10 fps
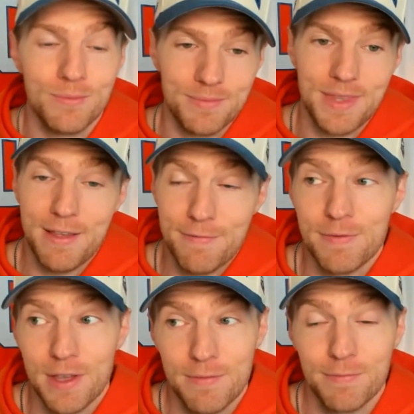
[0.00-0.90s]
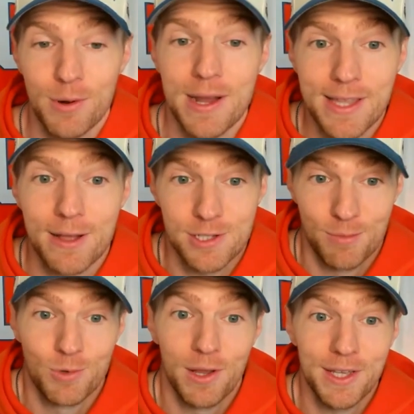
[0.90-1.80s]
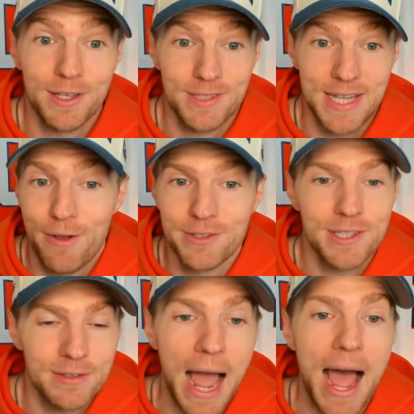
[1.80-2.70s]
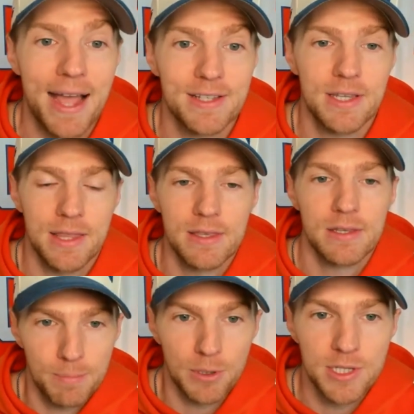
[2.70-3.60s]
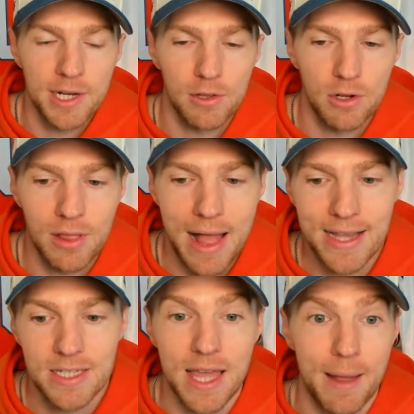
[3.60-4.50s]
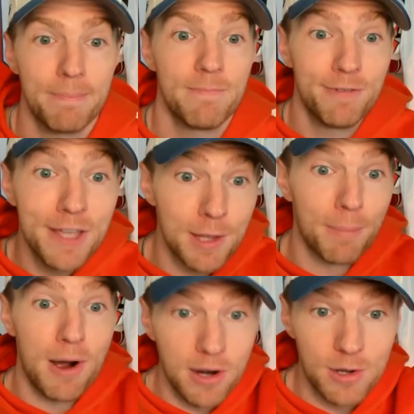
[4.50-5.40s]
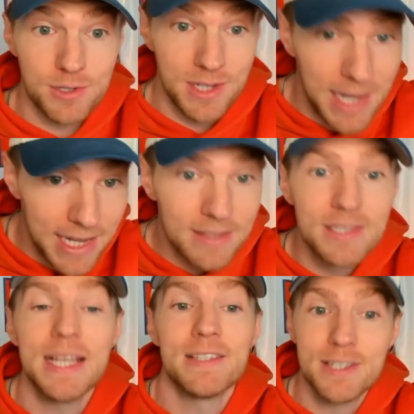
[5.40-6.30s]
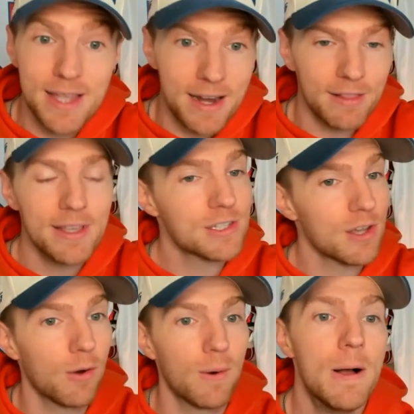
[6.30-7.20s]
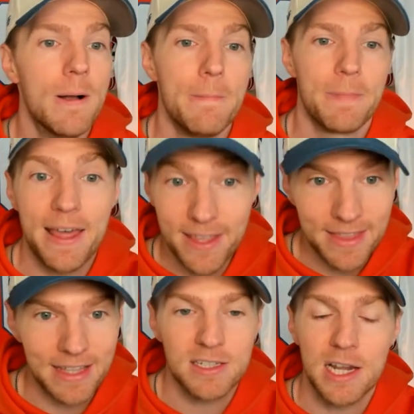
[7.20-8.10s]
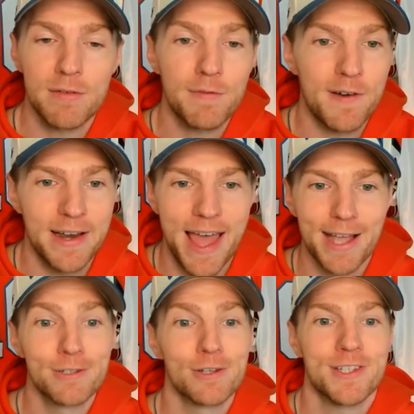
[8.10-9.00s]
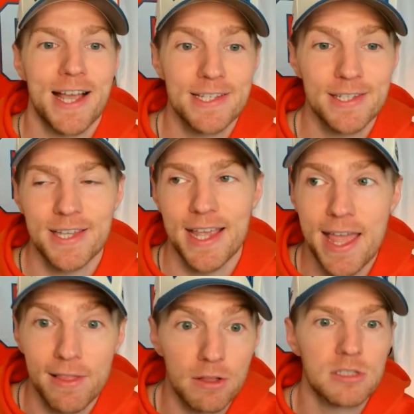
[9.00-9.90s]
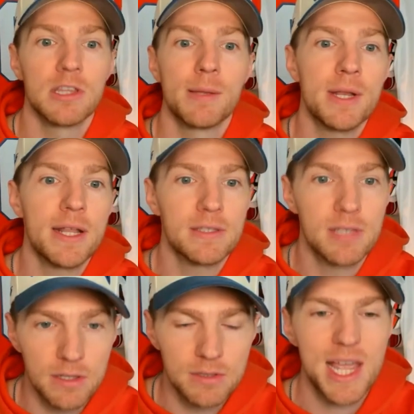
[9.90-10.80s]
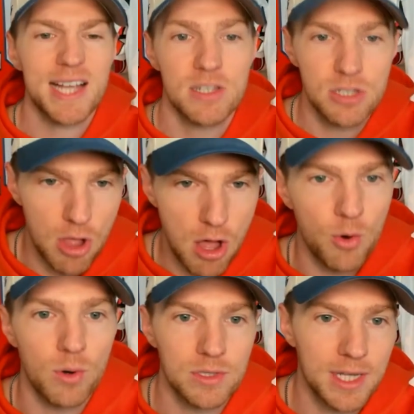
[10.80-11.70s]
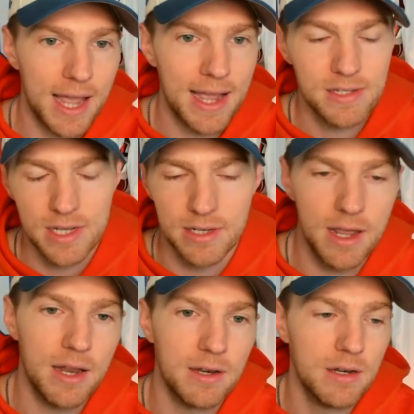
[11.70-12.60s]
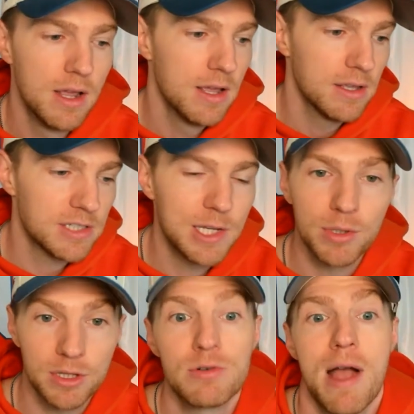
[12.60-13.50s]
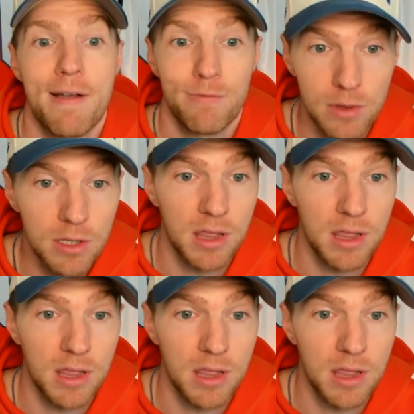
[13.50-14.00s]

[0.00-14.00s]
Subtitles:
they've cranked out some really talented guys in this particular class that fit the Broncos needs, incidentally. So I think that's kind of a fun exercise to say, hey, let's limit it to Texas Longhorns guys and see what the draft would look